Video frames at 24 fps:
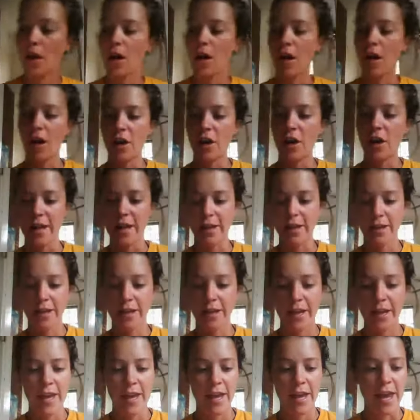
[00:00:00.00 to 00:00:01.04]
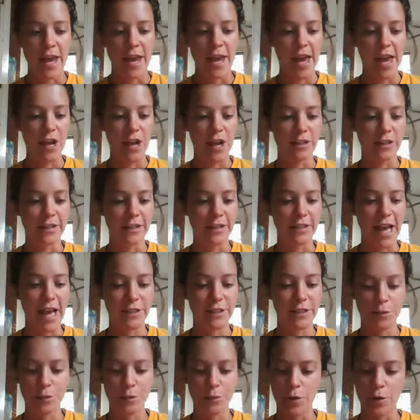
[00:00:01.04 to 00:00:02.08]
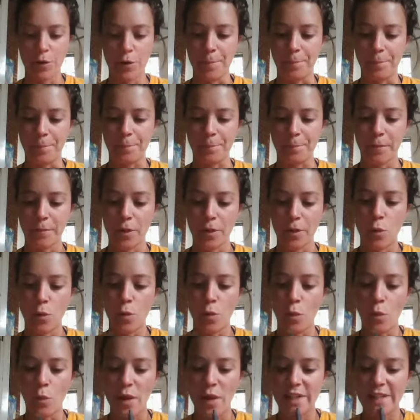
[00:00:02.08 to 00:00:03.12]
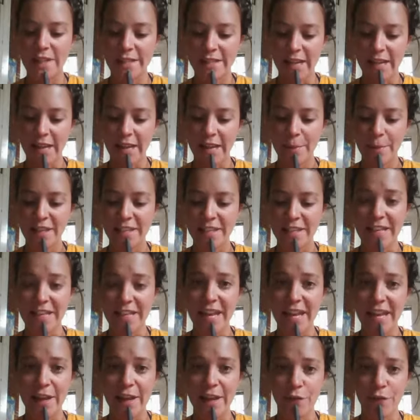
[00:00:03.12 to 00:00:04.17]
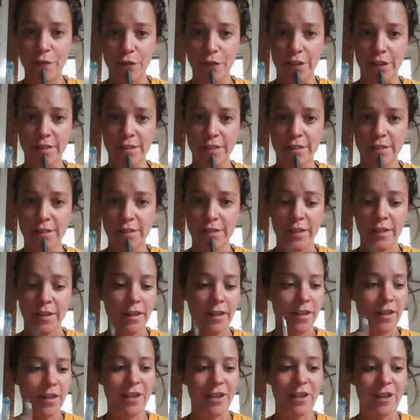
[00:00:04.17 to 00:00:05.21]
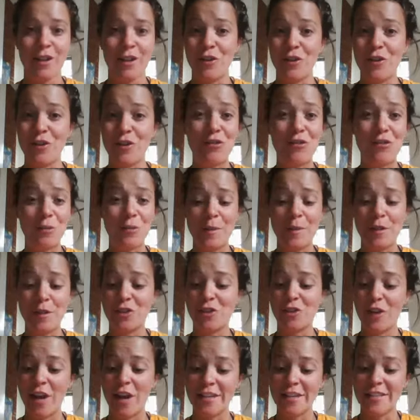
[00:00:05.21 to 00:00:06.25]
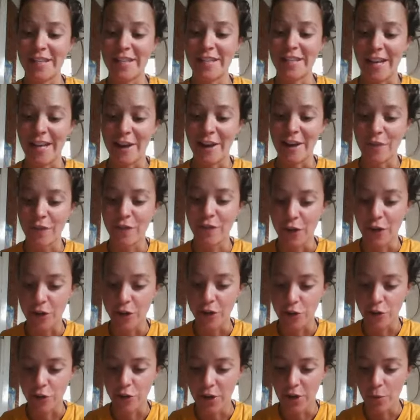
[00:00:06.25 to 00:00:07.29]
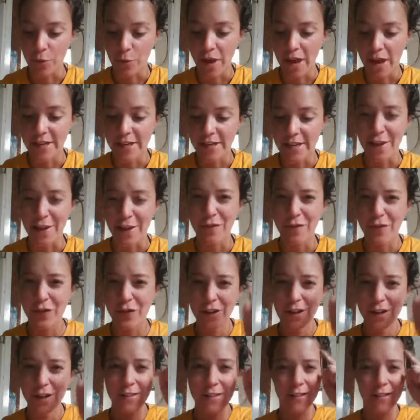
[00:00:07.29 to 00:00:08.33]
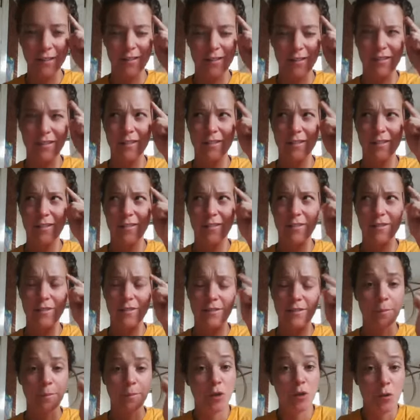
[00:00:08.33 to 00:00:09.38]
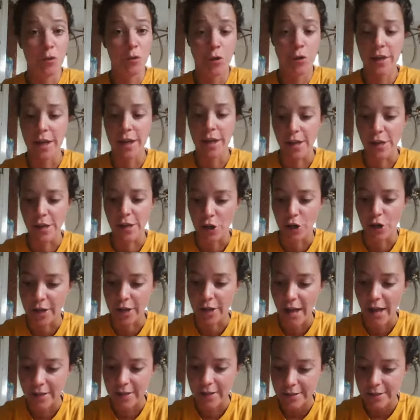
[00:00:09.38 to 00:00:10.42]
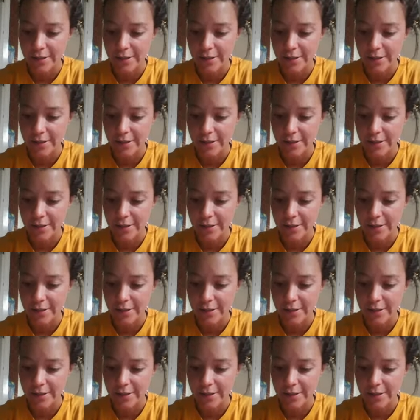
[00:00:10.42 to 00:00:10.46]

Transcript: All right, and our last one. Which statement is an inference? You should be translating inference right away. An inference is something you think or guess.